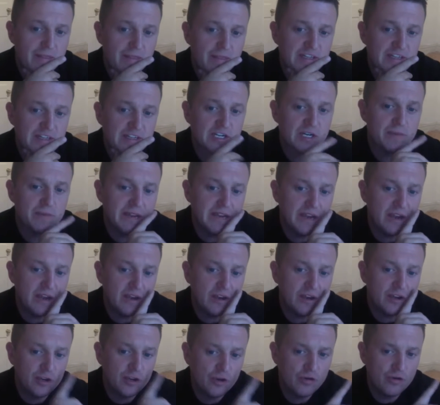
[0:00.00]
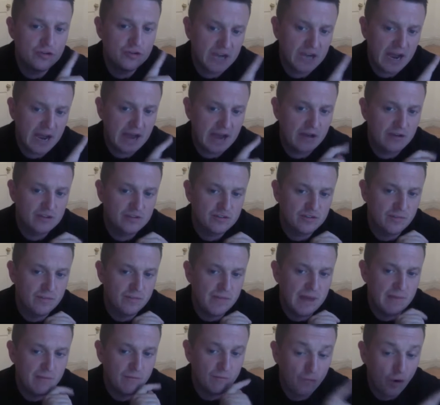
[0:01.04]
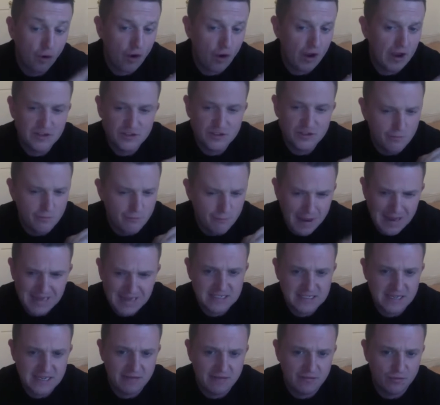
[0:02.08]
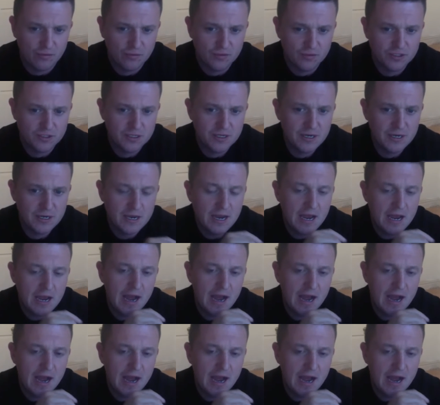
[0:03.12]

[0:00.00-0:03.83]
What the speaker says: there's going to be huge chaos from them, riots on mass levels.